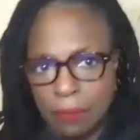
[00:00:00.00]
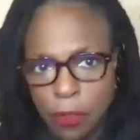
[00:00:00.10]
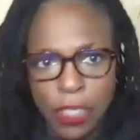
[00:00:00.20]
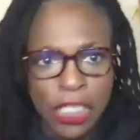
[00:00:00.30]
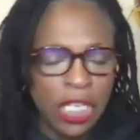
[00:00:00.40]

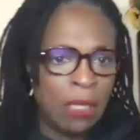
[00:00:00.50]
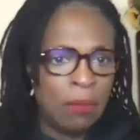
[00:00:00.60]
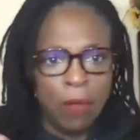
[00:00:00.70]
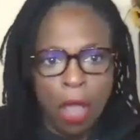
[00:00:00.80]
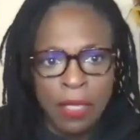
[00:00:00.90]
Christian,
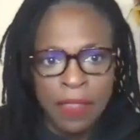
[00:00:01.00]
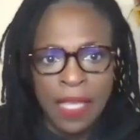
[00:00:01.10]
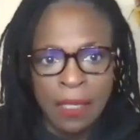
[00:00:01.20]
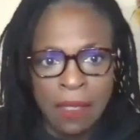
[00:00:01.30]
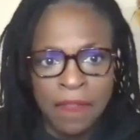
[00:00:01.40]
all the
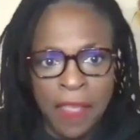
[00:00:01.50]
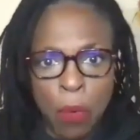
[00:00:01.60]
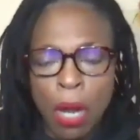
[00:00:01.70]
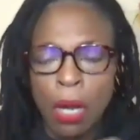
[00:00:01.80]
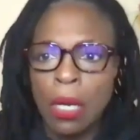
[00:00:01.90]
things that they
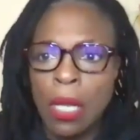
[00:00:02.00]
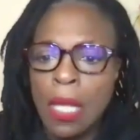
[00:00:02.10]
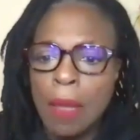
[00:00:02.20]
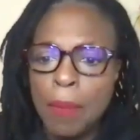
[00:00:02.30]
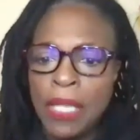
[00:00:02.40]
were,
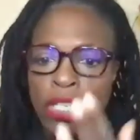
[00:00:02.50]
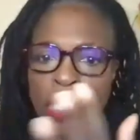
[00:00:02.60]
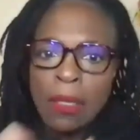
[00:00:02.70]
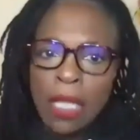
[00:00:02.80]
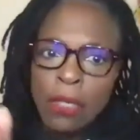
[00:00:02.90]
but
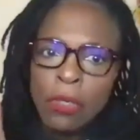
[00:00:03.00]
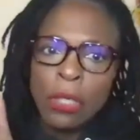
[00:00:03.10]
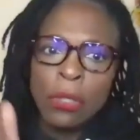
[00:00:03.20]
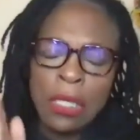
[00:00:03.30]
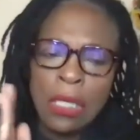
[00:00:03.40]
she
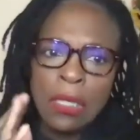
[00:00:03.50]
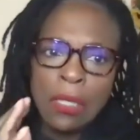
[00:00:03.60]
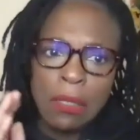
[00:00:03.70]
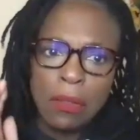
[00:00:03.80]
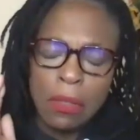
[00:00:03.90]
introduced
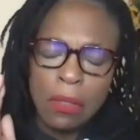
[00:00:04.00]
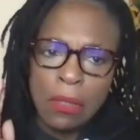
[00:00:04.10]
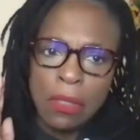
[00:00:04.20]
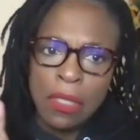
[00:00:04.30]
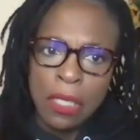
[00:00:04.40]
this
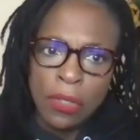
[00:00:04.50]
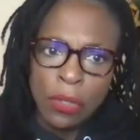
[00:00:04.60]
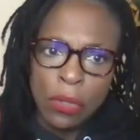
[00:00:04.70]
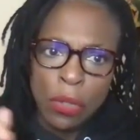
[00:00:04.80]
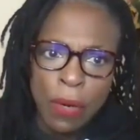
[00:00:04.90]

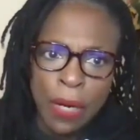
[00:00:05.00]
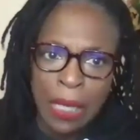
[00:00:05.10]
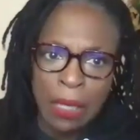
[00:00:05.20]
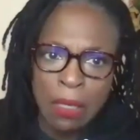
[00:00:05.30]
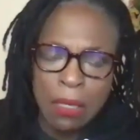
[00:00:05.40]

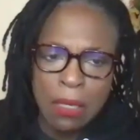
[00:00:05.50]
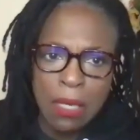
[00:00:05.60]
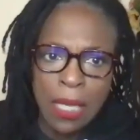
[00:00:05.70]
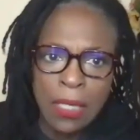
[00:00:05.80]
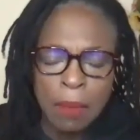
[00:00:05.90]
story
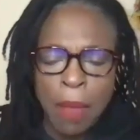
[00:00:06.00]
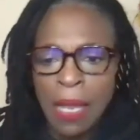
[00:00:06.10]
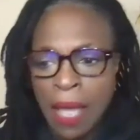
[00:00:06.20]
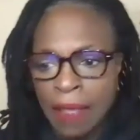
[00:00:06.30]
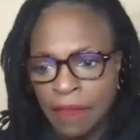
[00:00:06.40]
into my
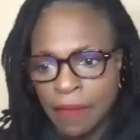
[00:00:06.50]
life.